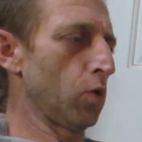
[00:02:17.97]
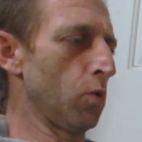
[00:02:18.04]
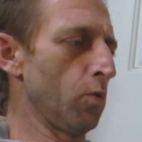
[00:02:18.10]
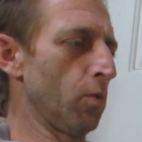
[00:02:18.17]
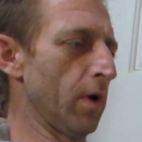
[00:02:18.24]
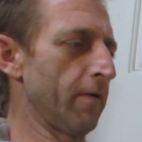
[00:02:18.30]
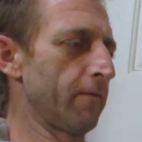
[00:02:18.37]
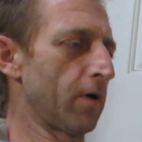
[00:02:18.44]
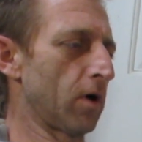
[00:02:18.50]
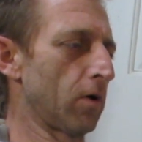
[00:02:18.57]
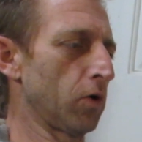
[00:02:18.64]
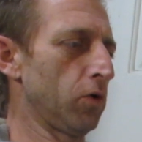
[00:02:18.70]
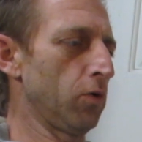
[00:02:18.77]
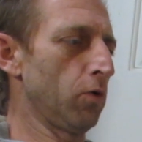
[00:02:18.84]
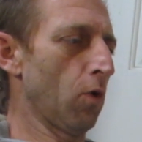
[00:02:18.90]
whomever
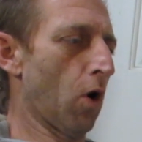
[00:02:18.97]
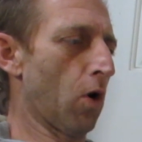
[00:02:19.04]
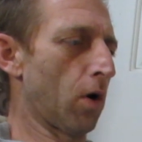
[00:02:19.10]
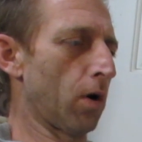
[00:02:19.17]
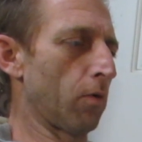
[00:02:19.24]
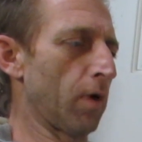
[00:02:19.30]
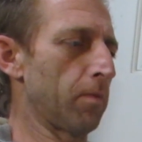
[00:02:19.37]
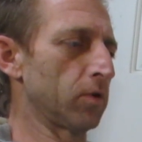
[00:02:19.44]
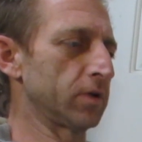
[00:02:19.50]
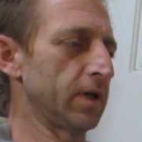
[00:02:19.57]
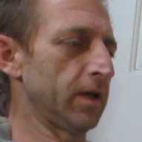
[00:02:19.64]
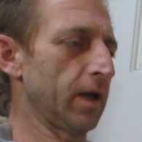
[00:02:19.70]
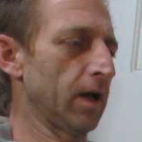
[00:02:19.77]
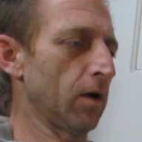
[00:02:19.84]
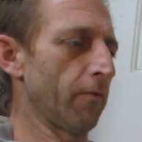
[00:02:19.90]
you are
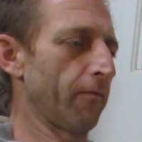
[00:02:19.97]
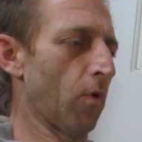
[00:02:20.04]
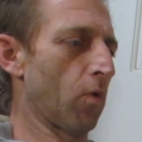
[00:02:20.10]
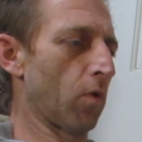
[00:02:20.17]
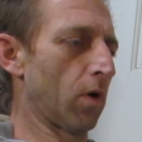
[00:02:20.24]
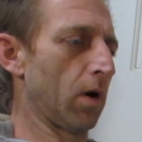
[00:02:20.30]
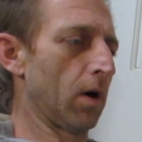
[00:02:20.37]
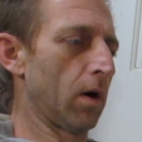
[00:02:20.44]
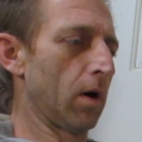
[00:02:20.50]
representing for